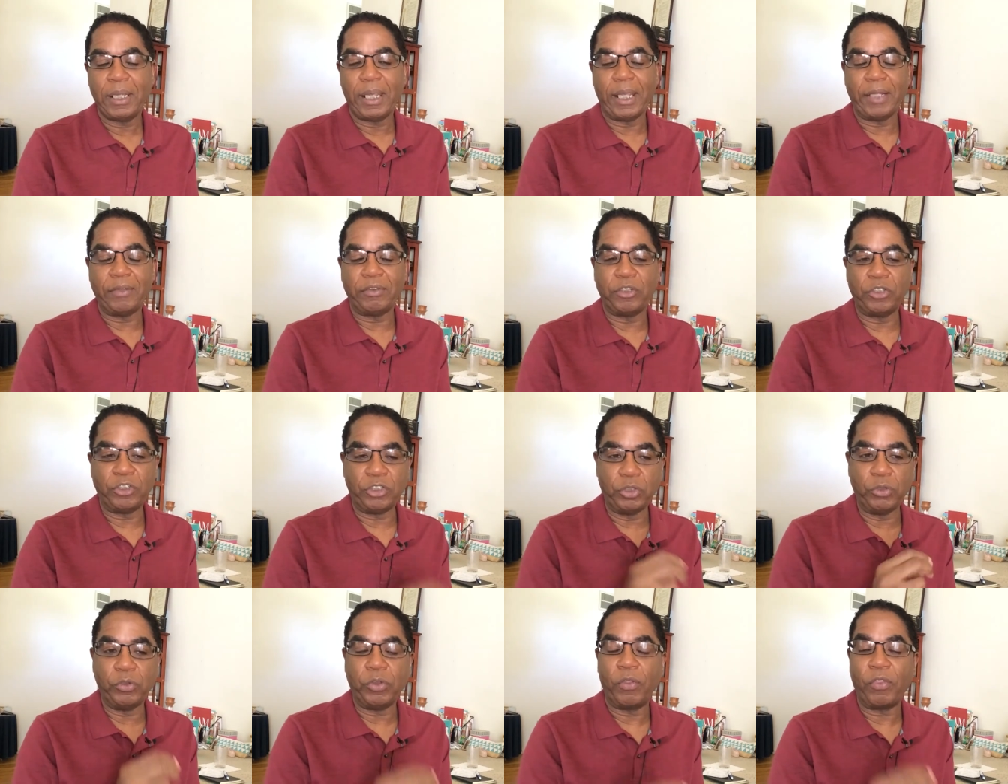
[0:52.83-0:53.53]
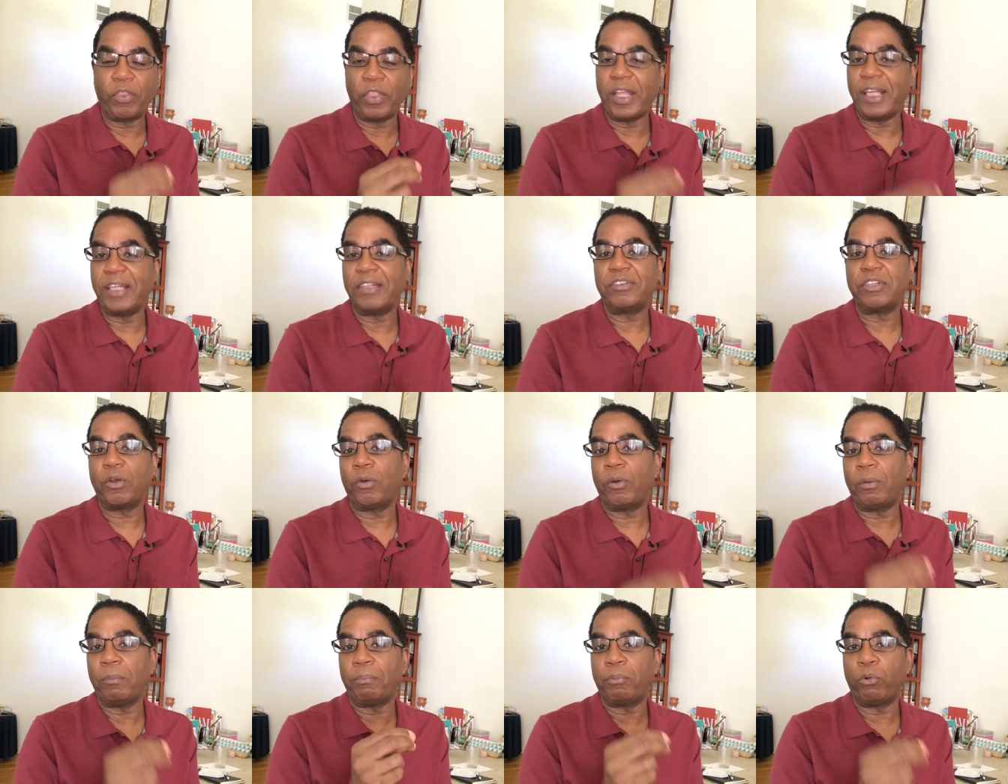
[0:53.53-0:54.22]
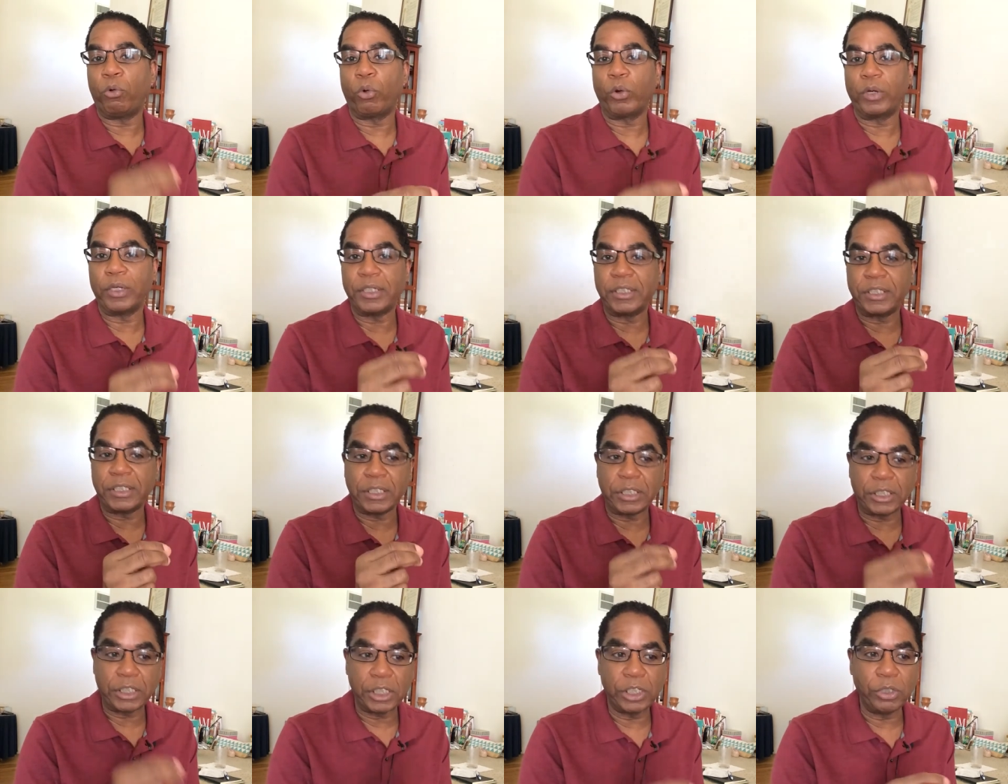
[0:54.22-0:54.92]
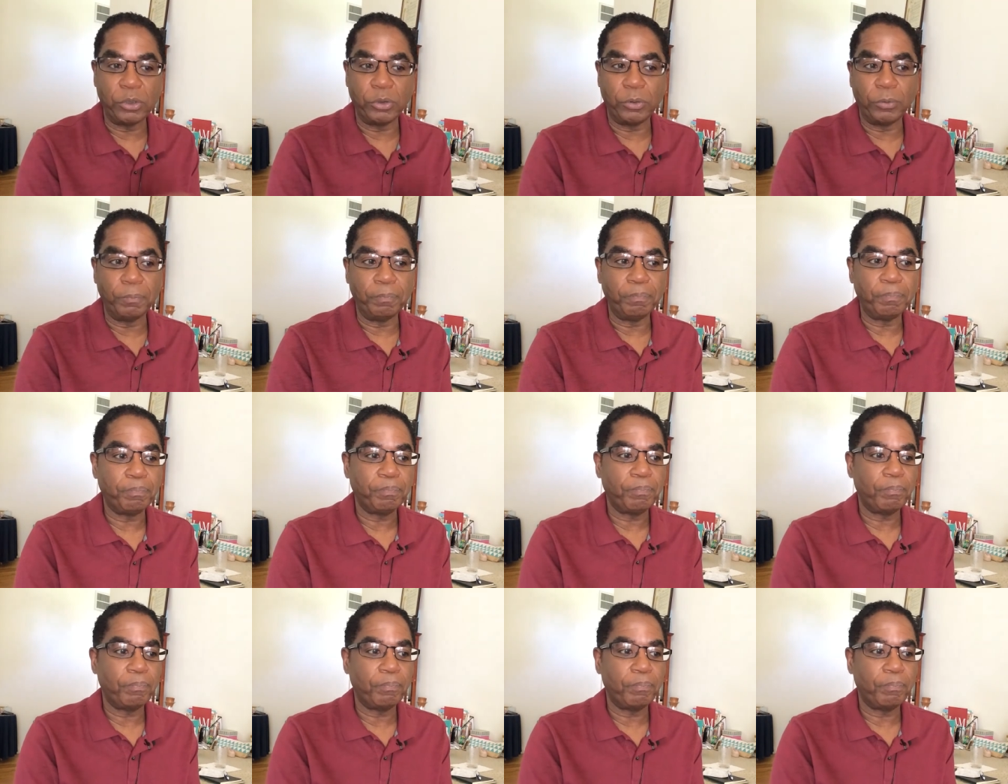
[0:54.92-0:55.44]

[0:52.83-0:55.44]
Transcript: and to do the things that are important to you